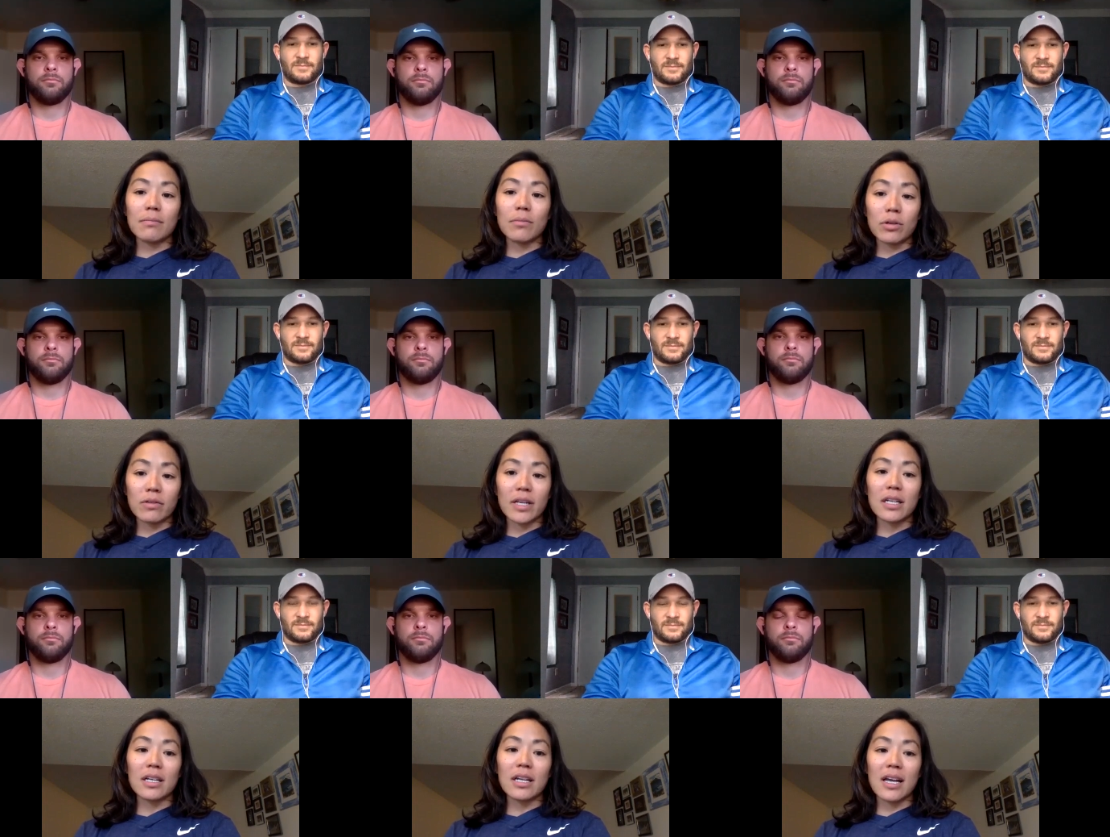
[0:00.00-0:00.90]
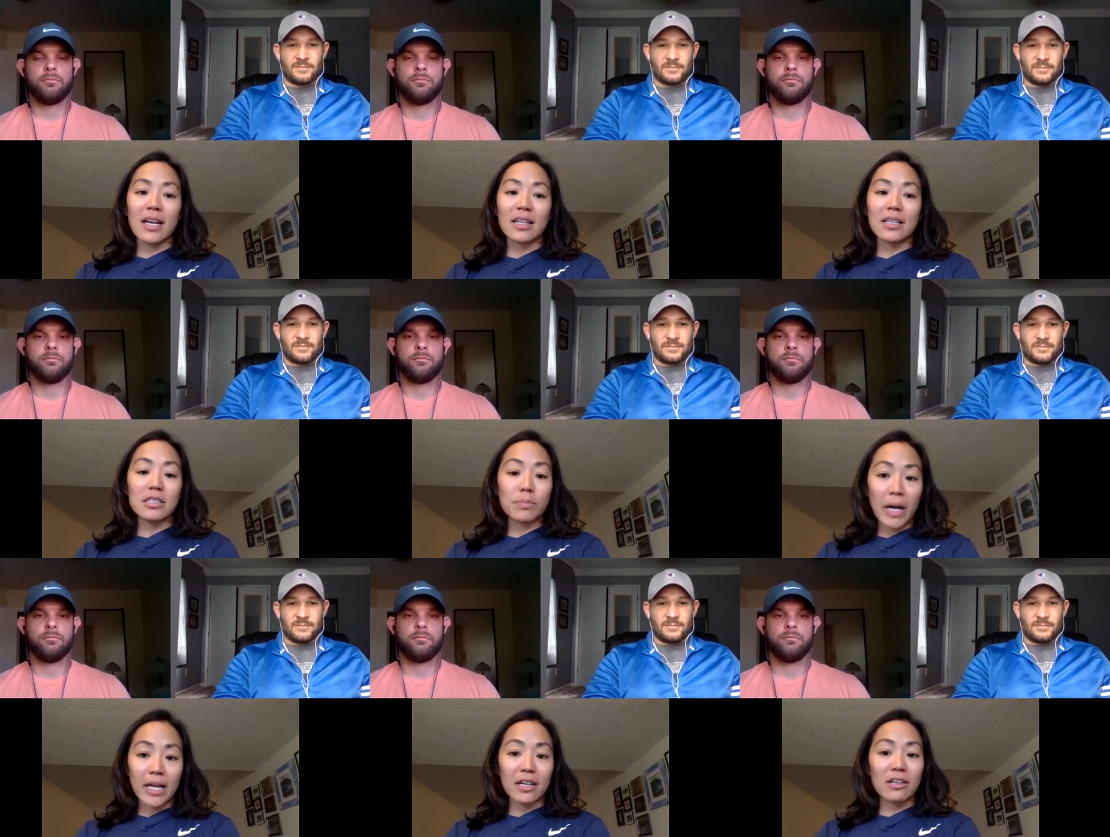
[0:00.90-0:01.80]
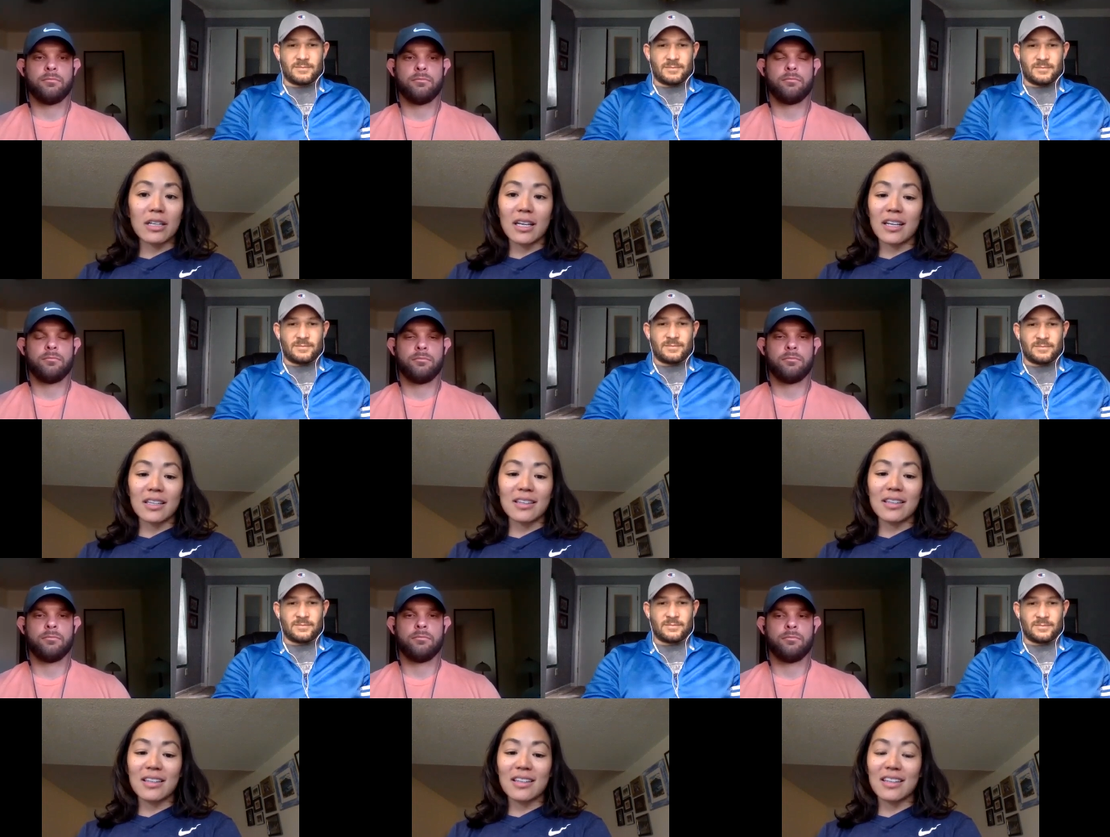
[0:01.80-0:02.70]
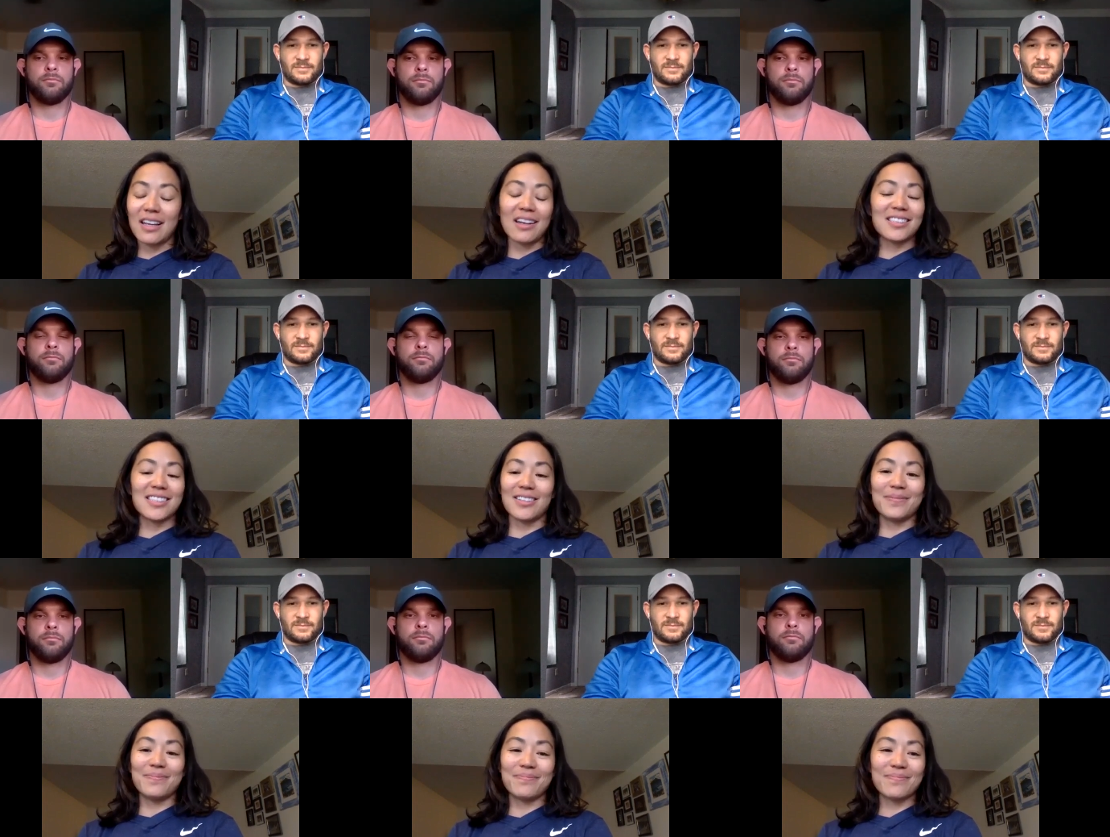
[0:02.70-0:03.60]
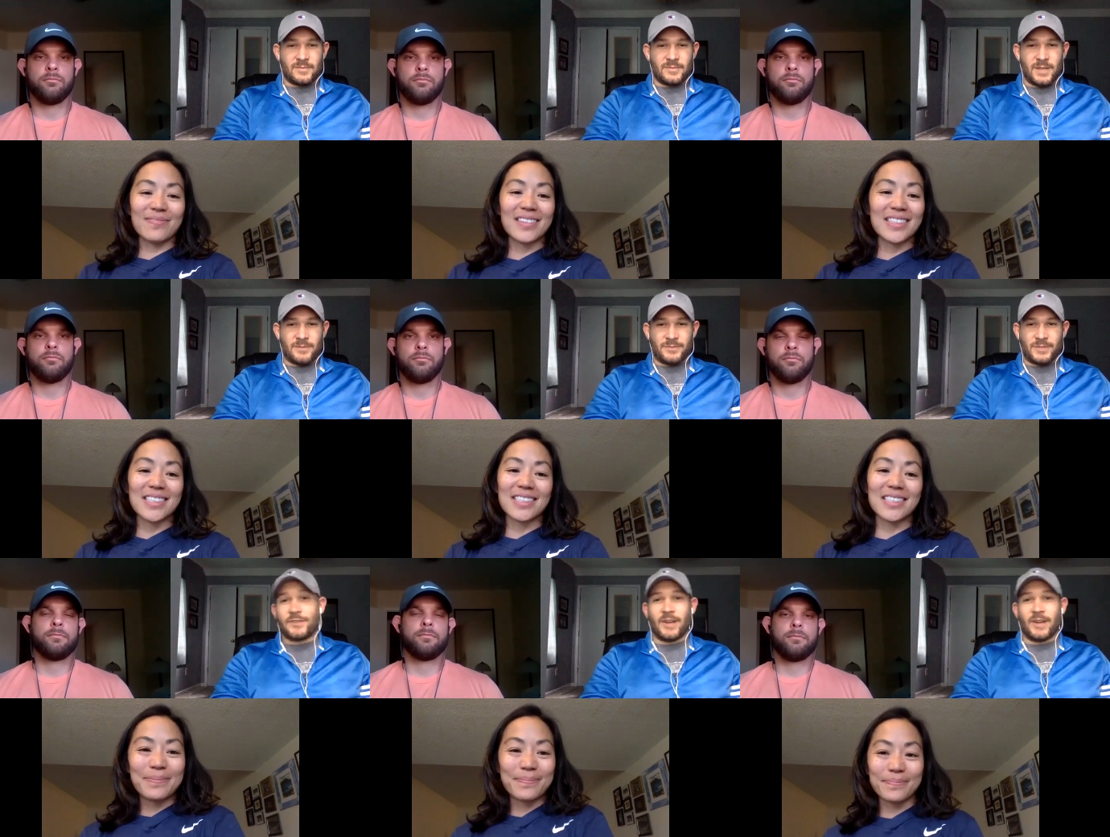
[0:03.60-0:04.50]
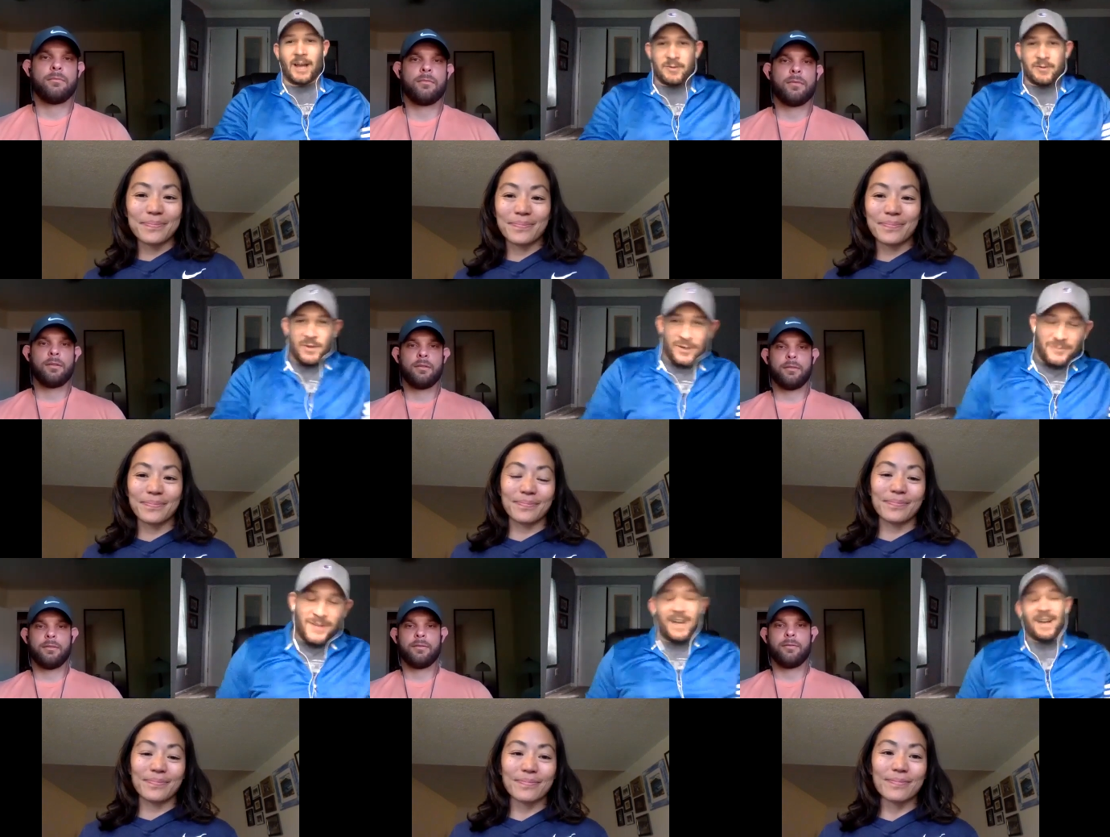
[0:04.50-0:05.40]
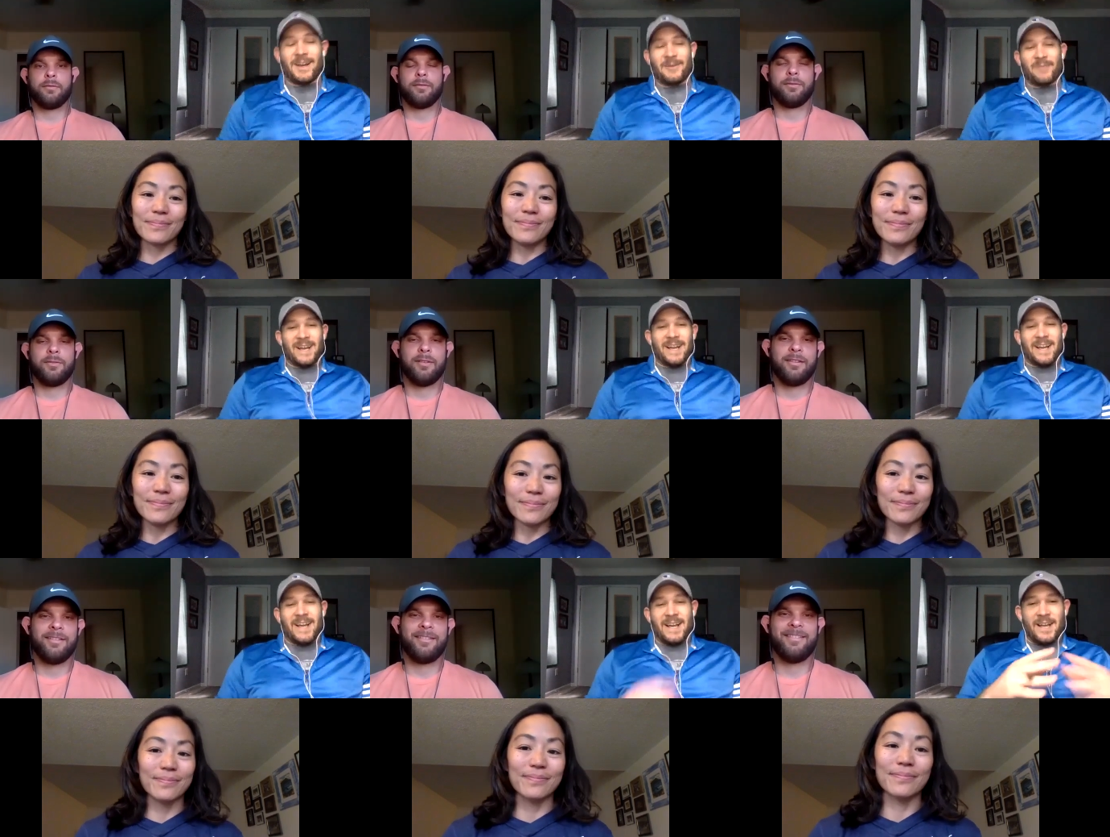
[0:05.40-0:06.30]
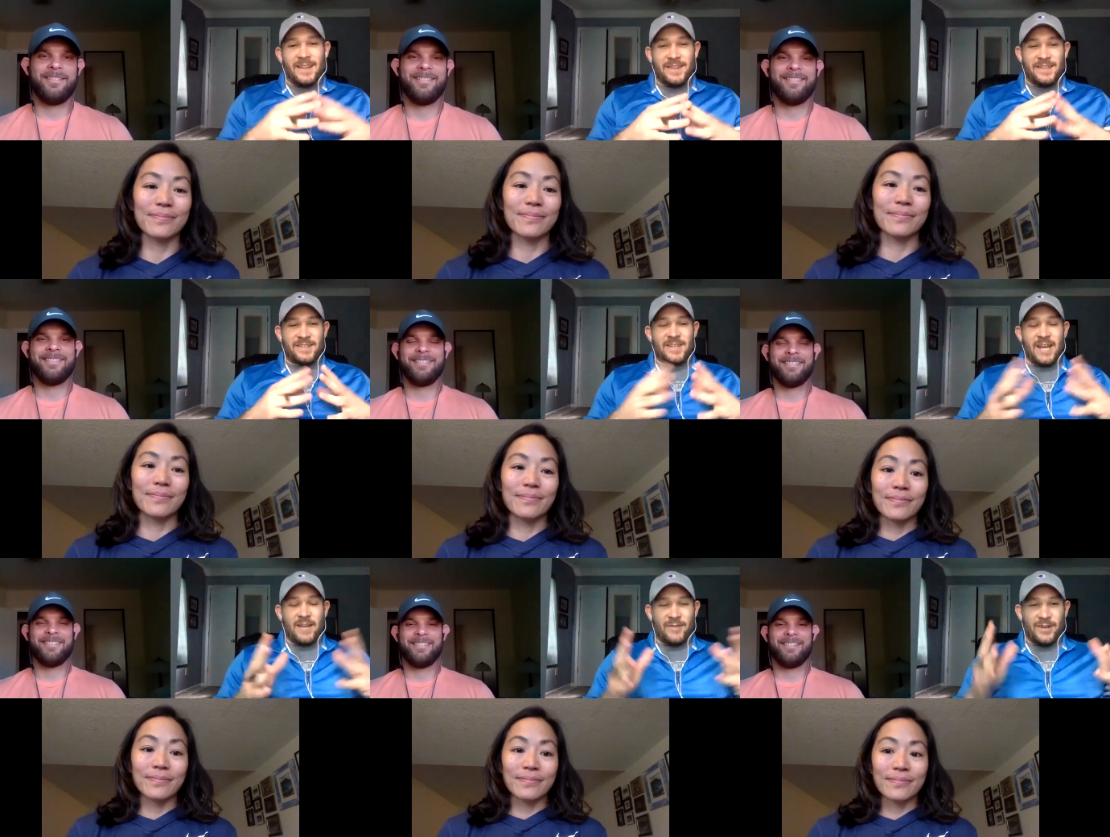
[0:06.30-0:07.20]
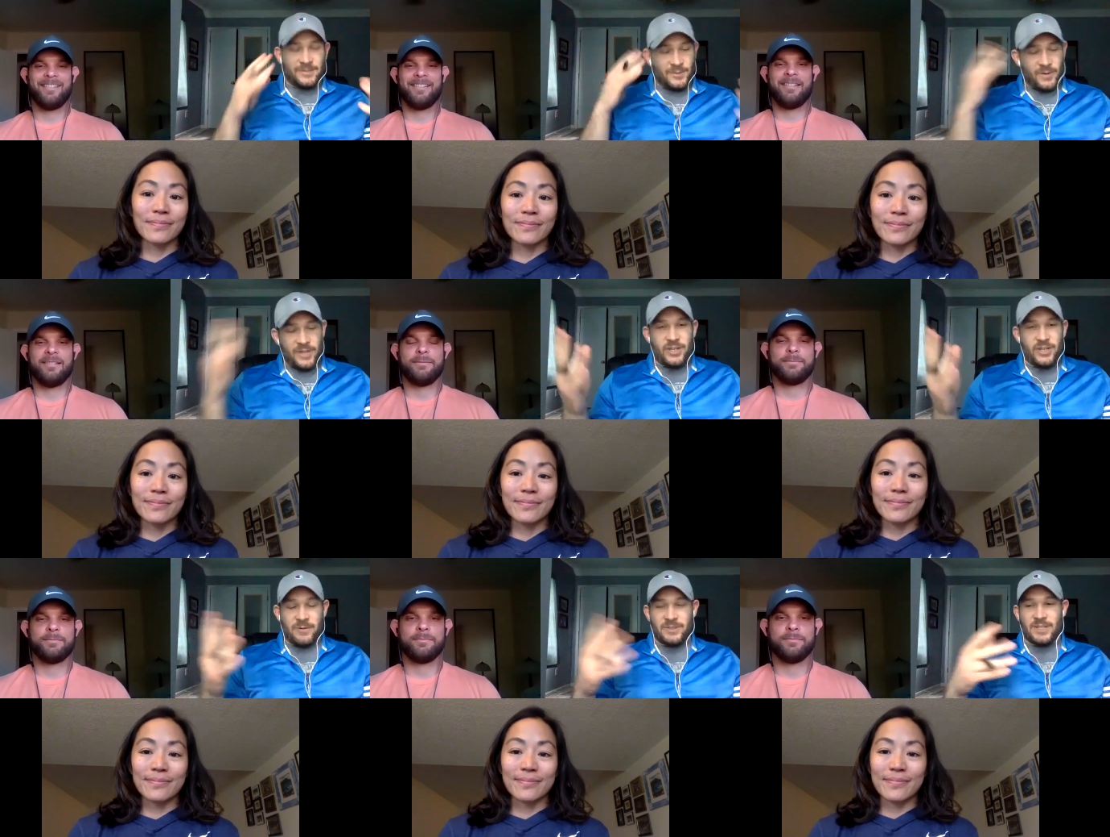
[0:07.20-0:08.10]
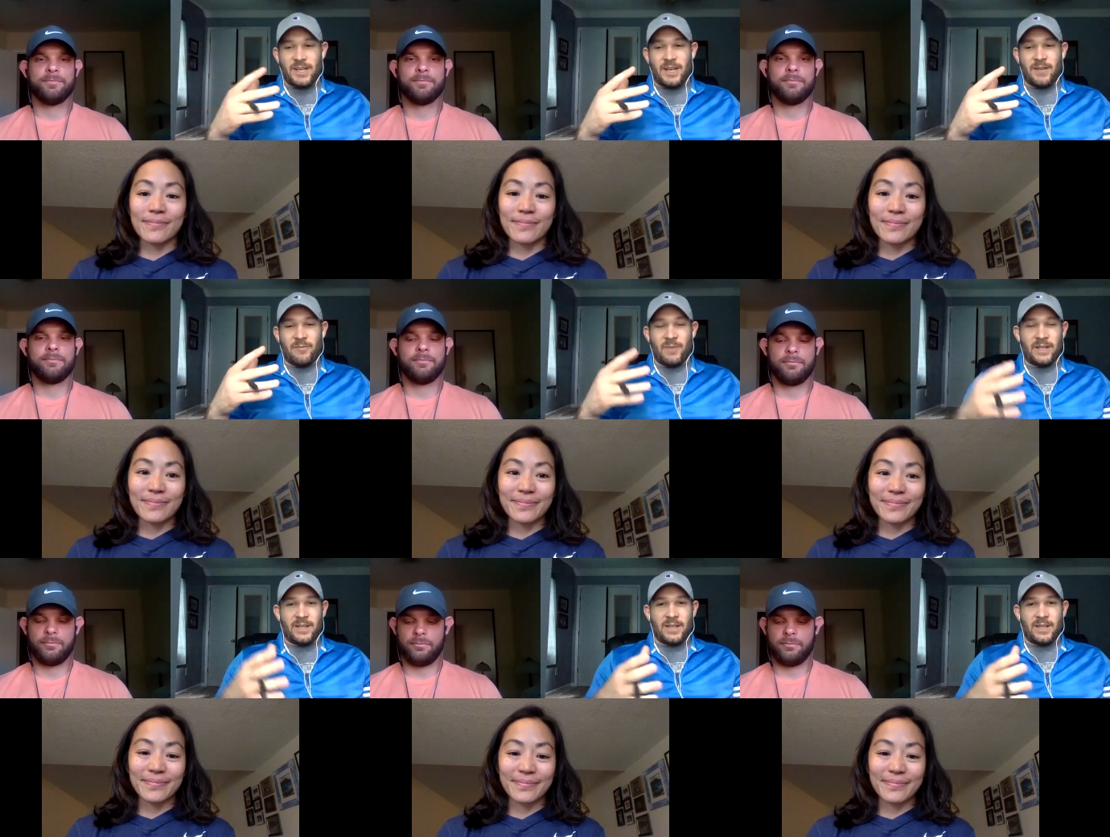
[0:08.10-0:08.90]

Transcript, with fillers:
Speaker 1: motivated and inspired and yeah so
Speaker 2: sorry i was muted um, this is kind of a question i was thinking of but